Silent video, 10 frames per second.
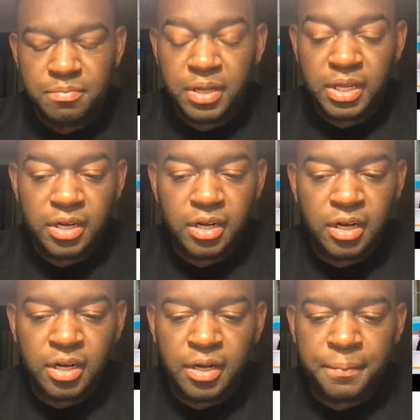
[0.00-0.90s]

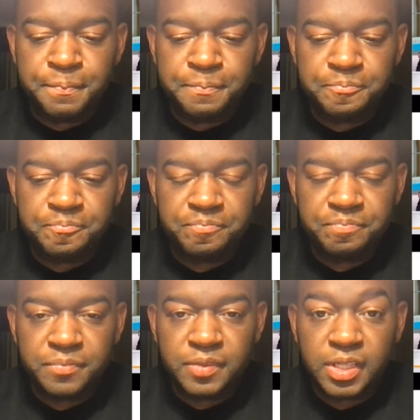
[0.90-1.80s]
Man,
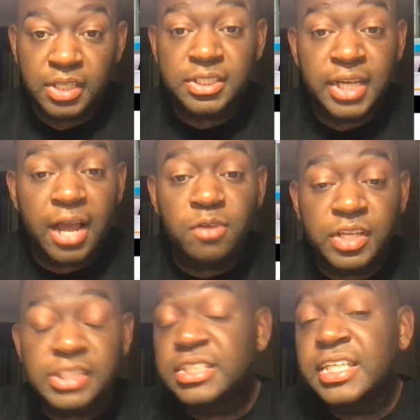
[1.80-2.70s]
now,
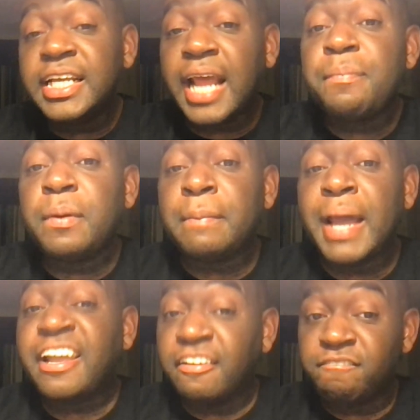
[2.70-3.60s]
this did happen
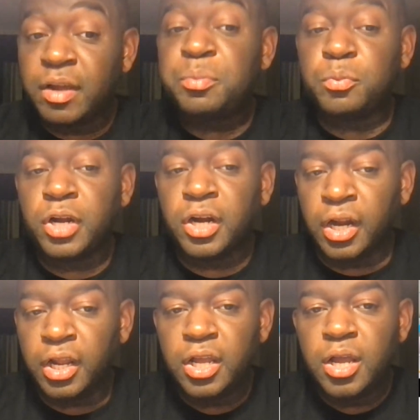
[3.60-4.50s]
back in
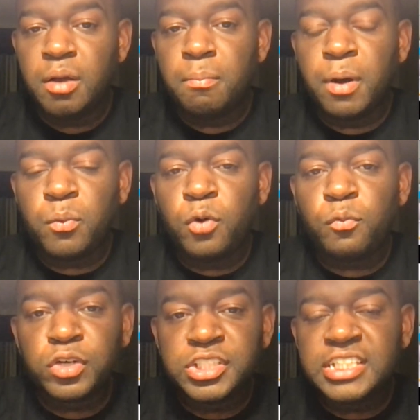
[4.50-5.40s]
February. But
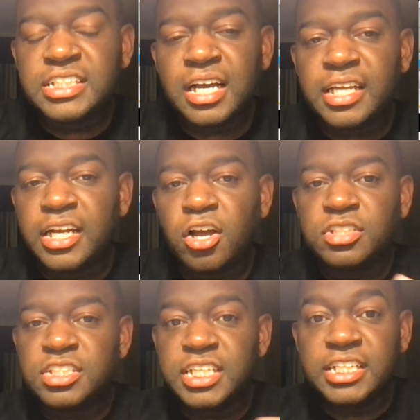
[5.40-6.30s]
we're just not getting
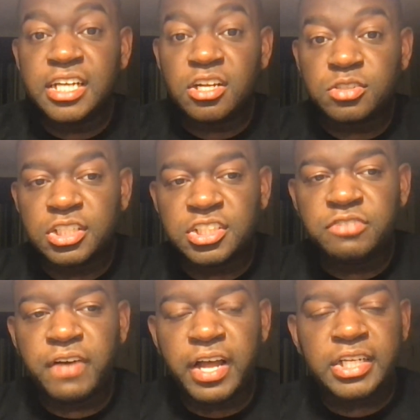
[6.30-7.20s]
all these details because
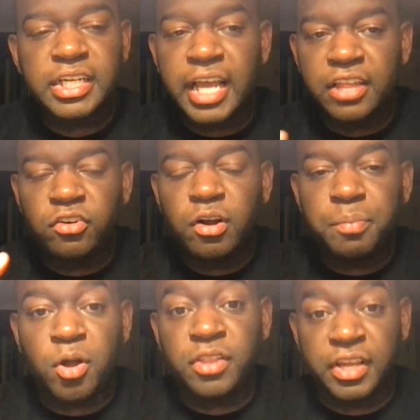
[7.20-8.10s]
she finally gathered
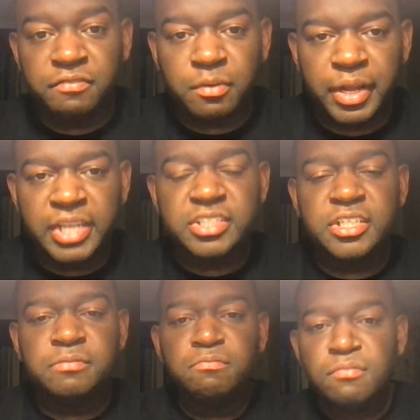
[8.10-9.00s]
up all the
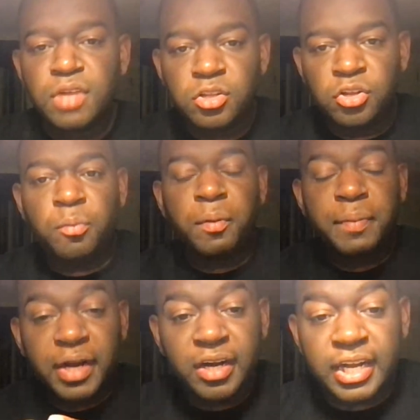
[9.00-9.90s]
information, you know,
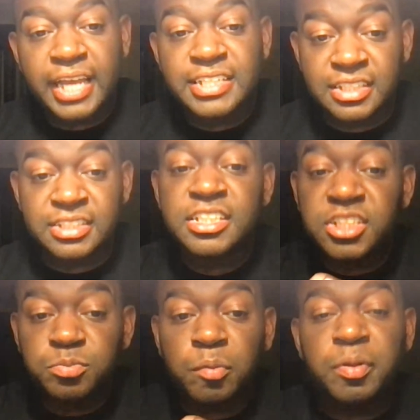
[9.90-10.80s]
prepared her case, and
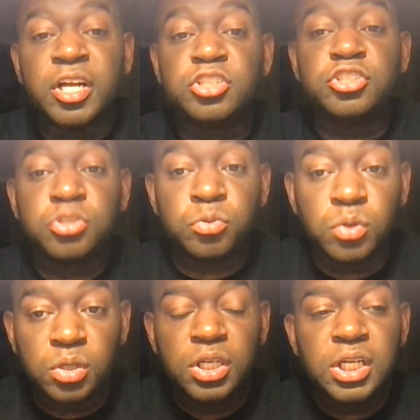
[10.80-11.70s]
she's prepared to
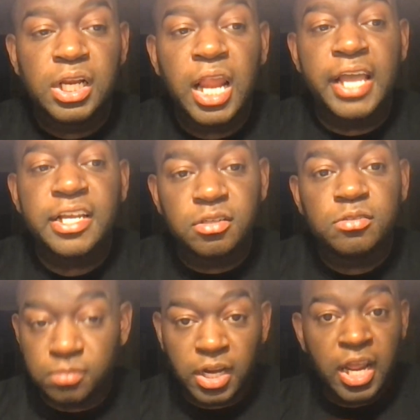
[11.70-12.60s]
sue. Like,
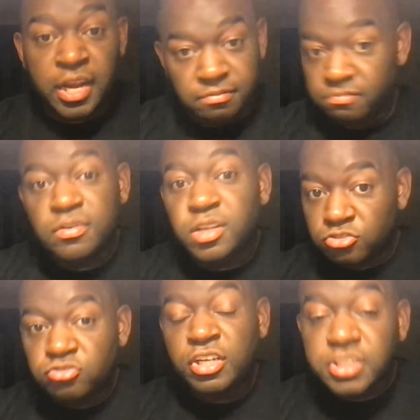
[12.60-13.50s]
and
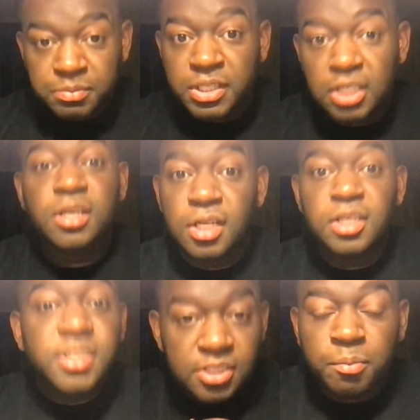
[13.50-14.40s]
trust me,
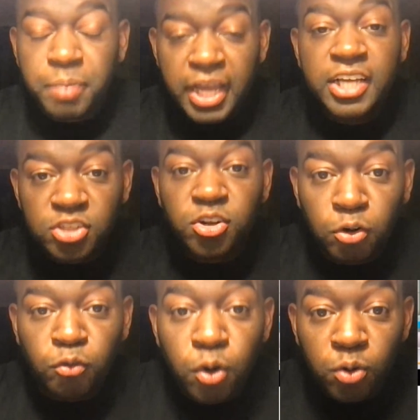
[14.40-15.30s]
some heads are
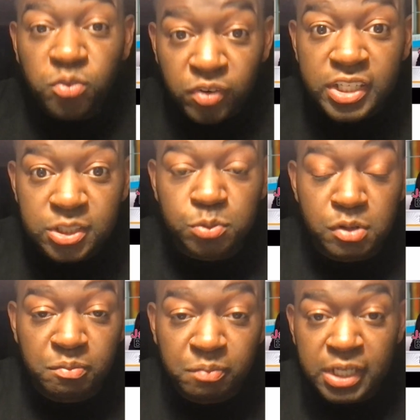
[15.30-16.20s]
going to roll for this
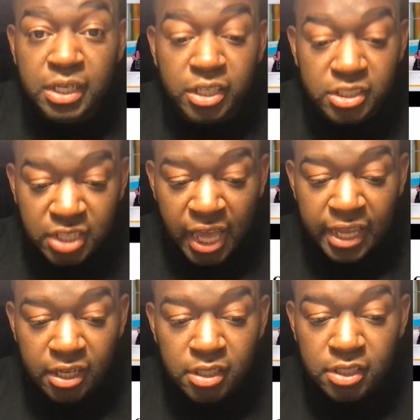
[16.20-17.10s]
one because,
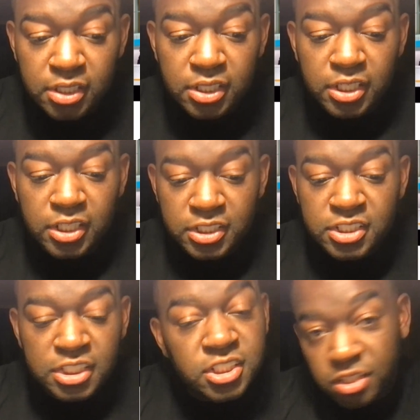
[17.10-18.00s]
like,
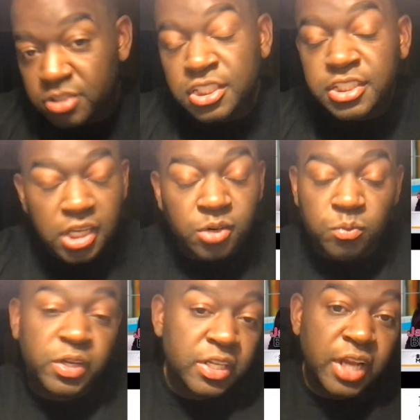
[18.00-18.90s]
she's going to
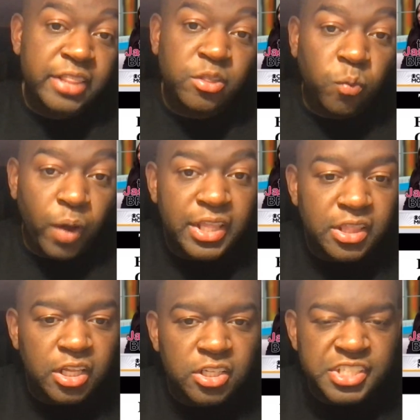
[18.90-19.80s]
win. Like, the way
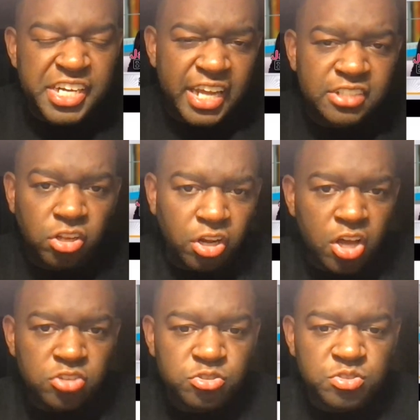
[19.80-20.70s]
that she has a
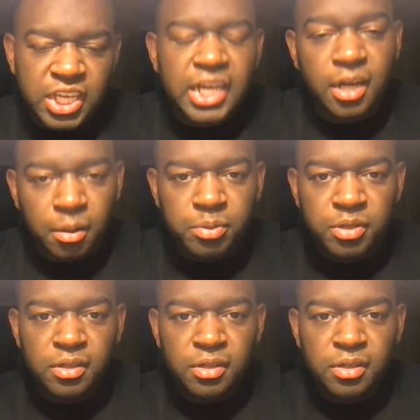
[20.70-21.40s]
lawsuit set up,